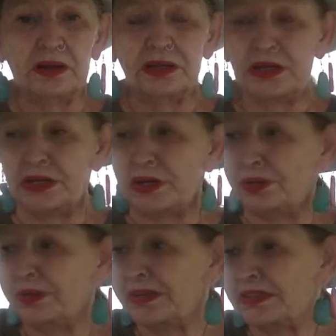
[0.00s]
You
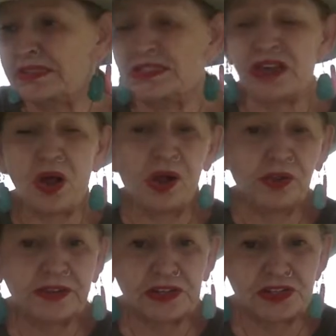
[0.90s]
know, this is all
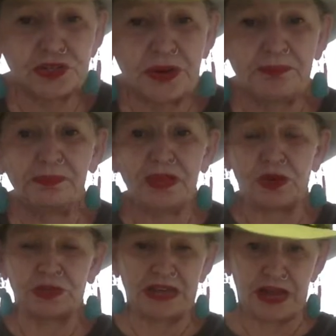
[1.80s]
that Trump
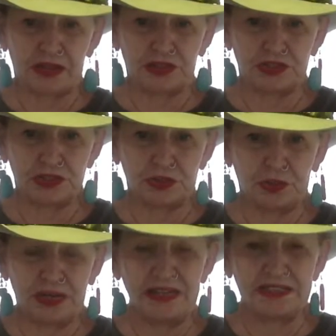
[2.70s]
knows how to
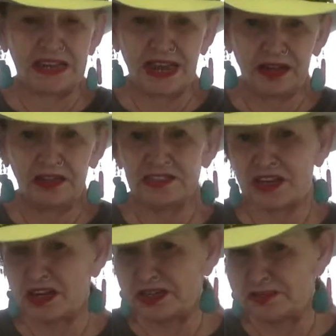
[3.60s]
do. He tells
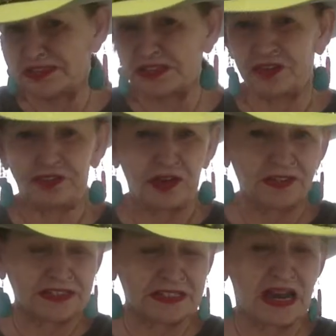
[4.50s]
on himself all
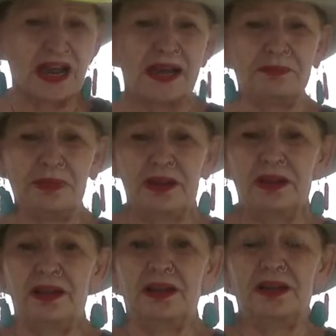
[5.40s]
the time.
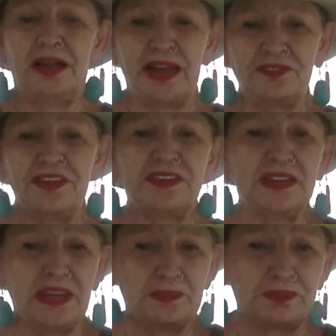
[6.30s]

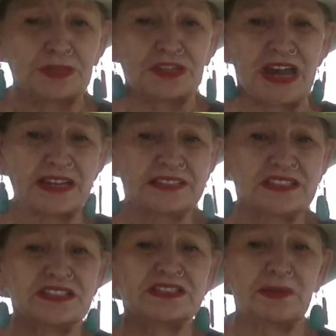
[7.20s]
Everything he projects
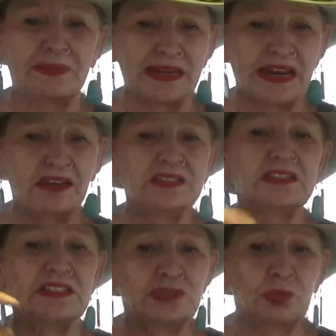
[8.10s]
to somebody else
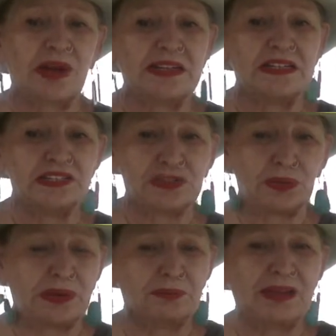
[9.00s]
is what he's
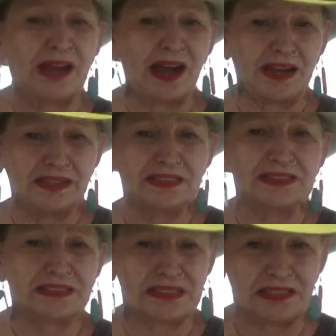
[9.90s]
doing behind the
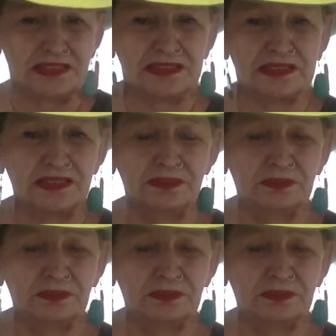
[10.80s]
scenes.